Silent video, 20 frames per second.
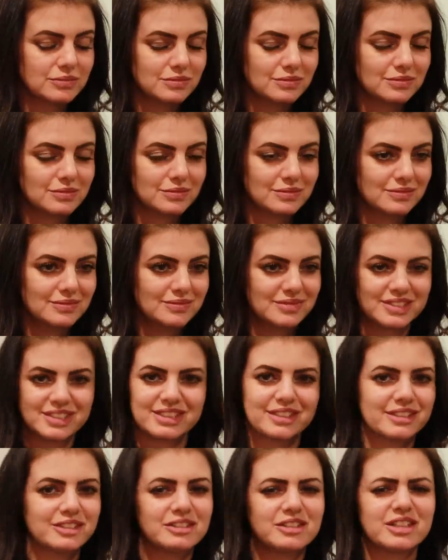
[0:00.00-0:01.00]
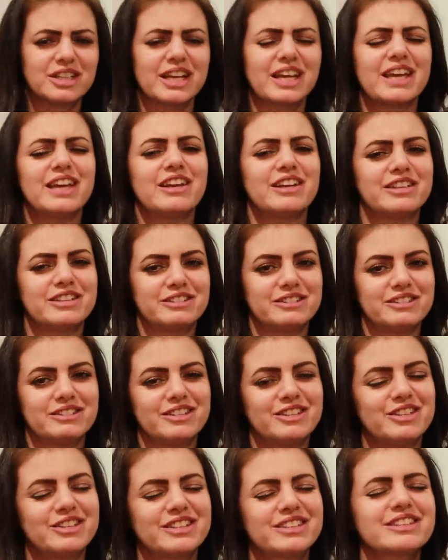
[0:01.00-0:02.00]
I can't do
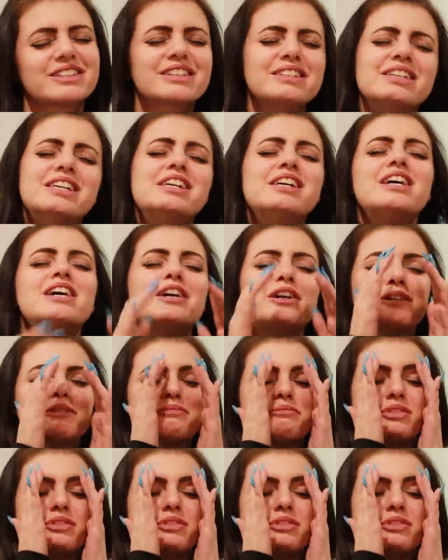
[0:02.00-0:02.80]
this.